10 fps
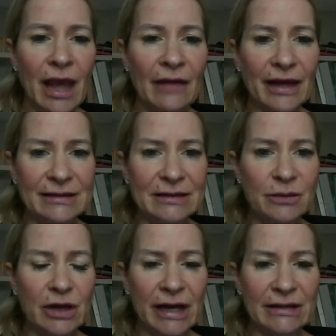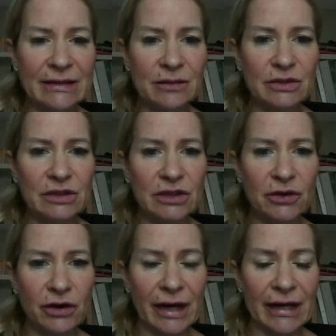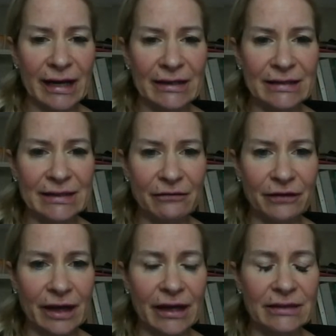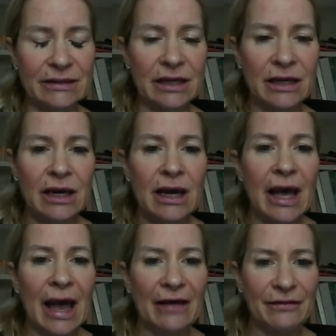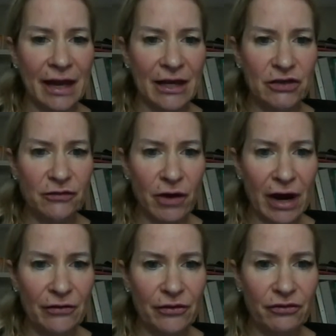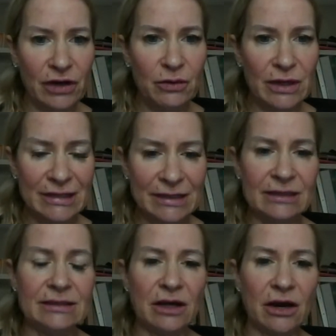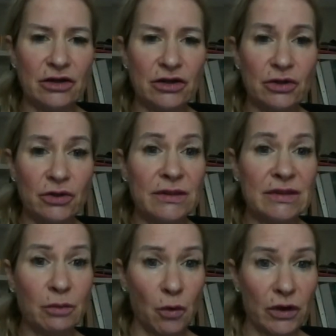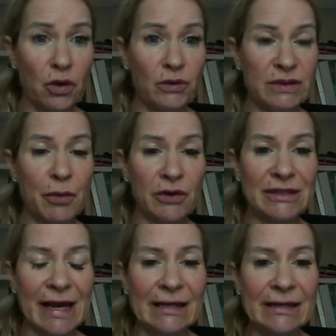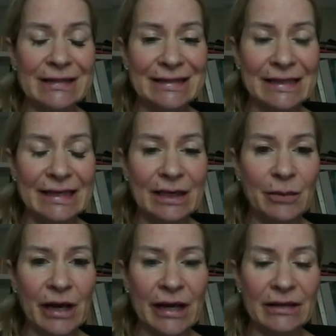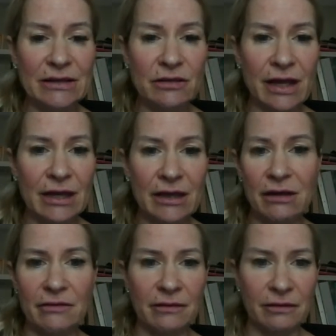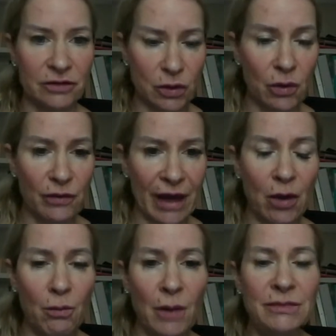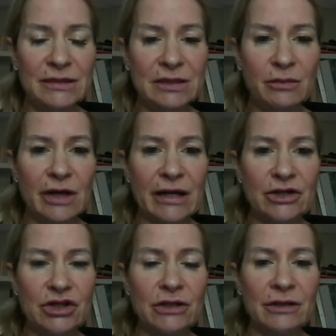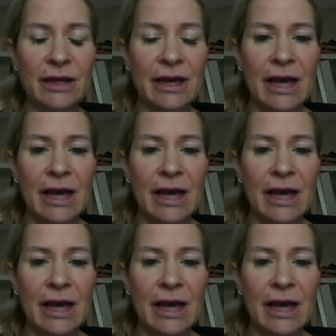and that stimulates them to urinate and to defecate. At the age of around 3 weeks, they start to what we call spontaneously eliminate, so they can do it without mum's stimulation.